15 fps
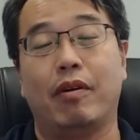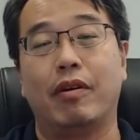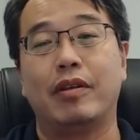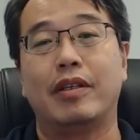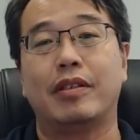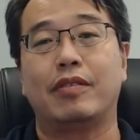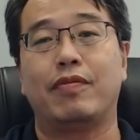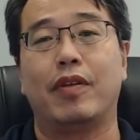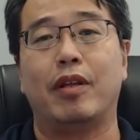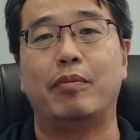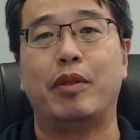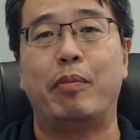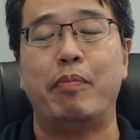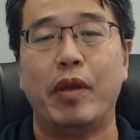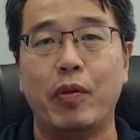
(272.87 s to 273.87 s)
honest,
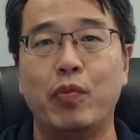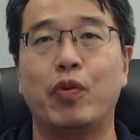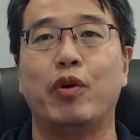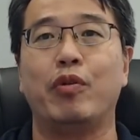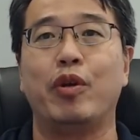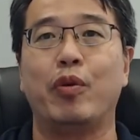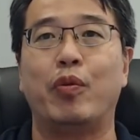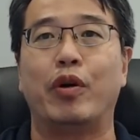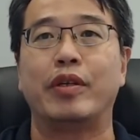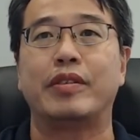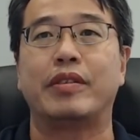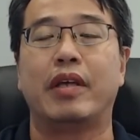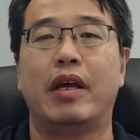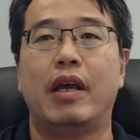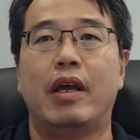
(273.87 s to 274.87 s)
Philip, the main worry
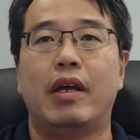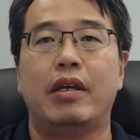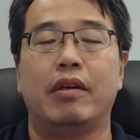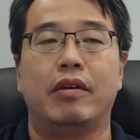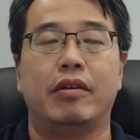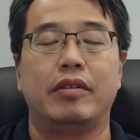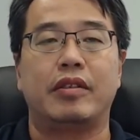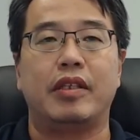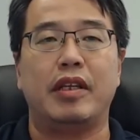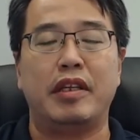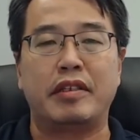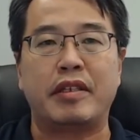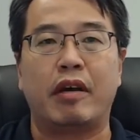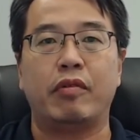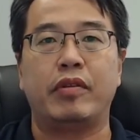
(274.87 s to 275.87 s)
was,
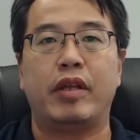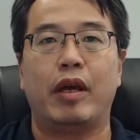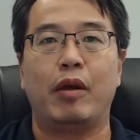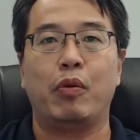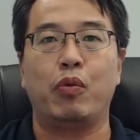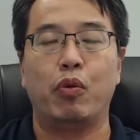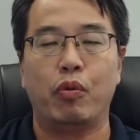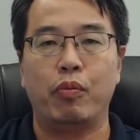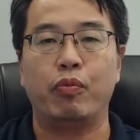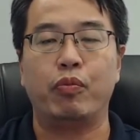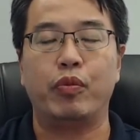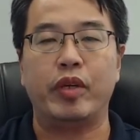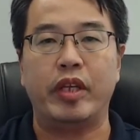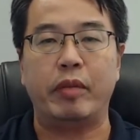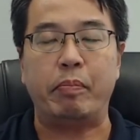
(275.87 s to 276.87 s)
seniors out there whom
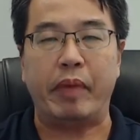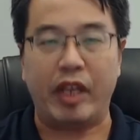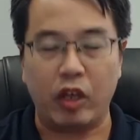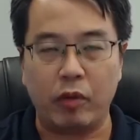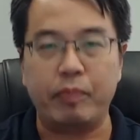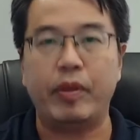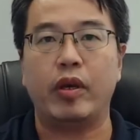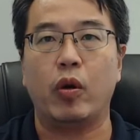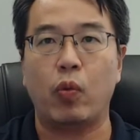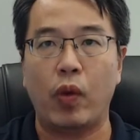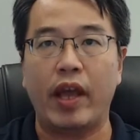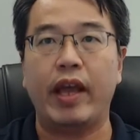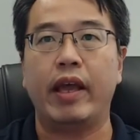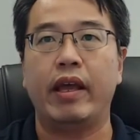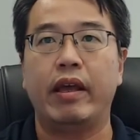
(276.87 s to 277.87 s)
we may not be
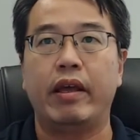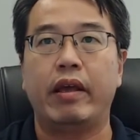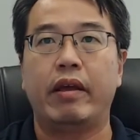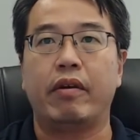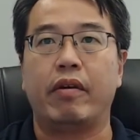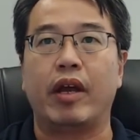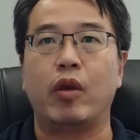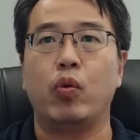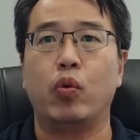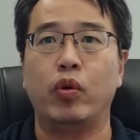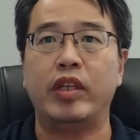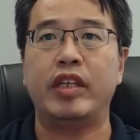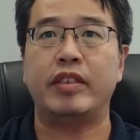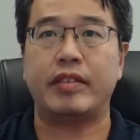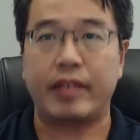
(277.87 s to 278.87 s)
aware, right, who
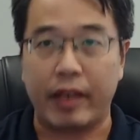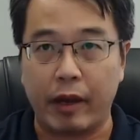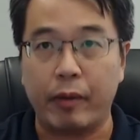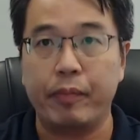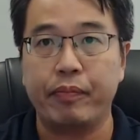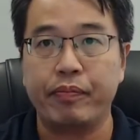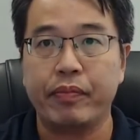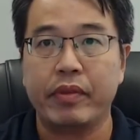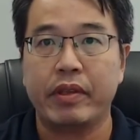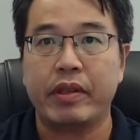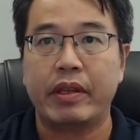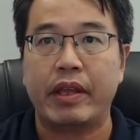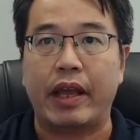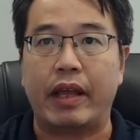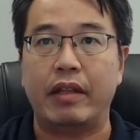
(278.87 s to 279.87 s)
needs help.
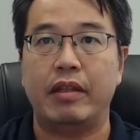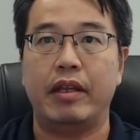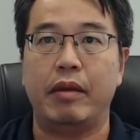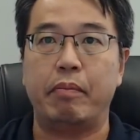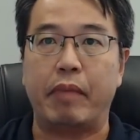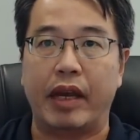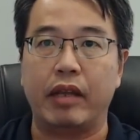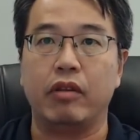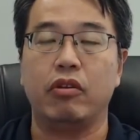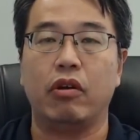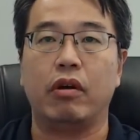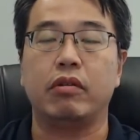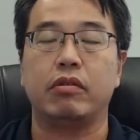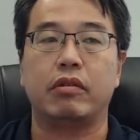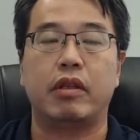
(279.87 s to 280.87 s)
And they might
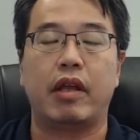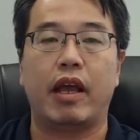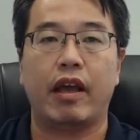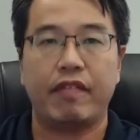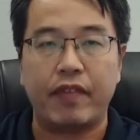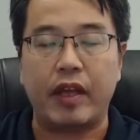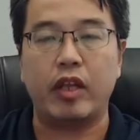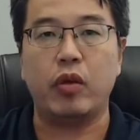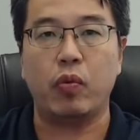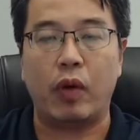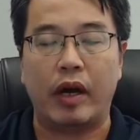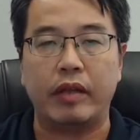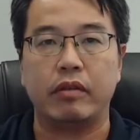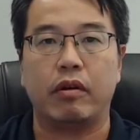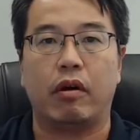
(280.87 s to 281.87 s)
not have
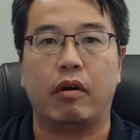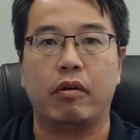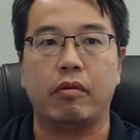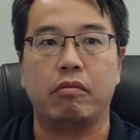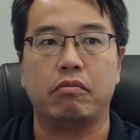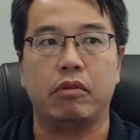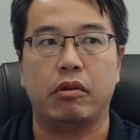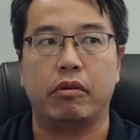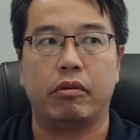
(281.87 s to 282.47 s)
anyone or,